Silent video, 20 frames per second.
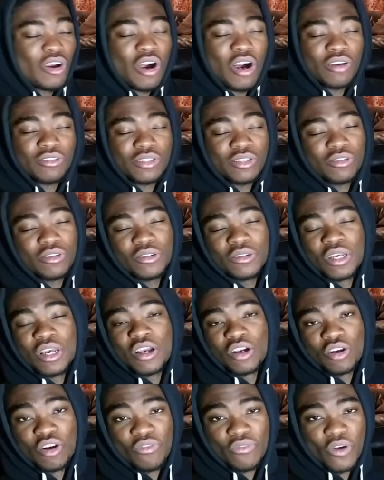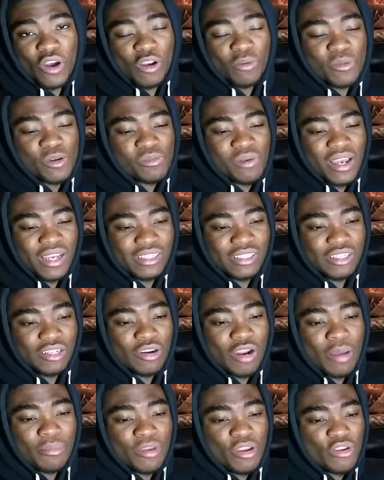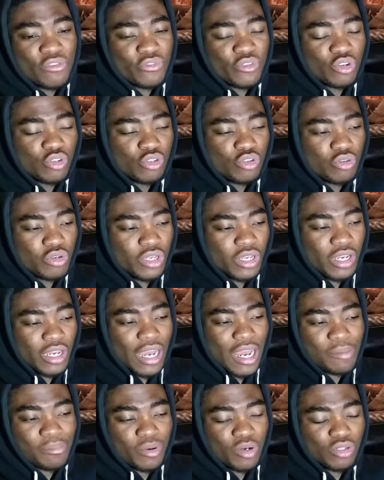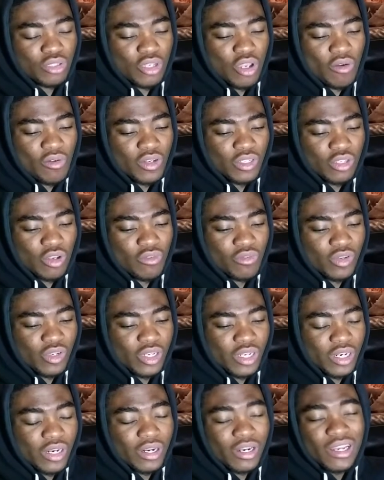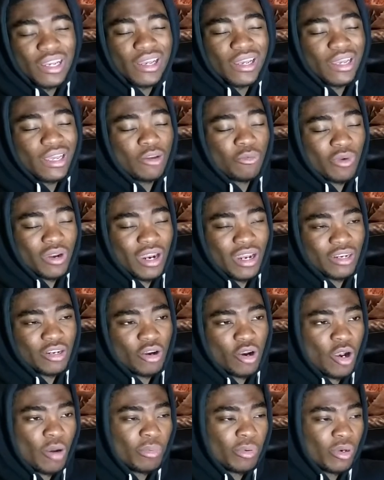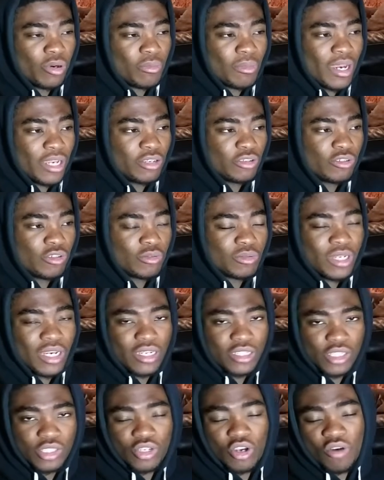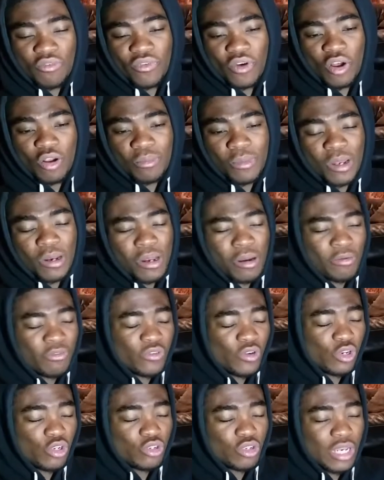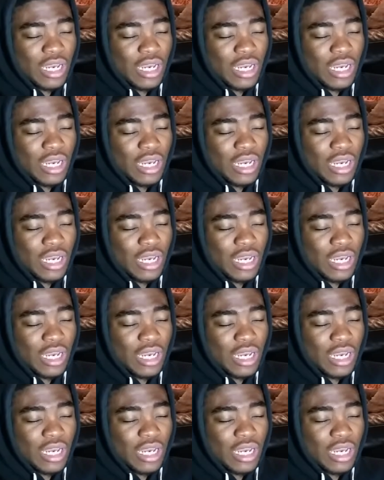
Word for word: Also, go follow me on my Instagram if you're new here. I post covers over there when I don't upload on my YouTube channel. Just go follow me and I'll follow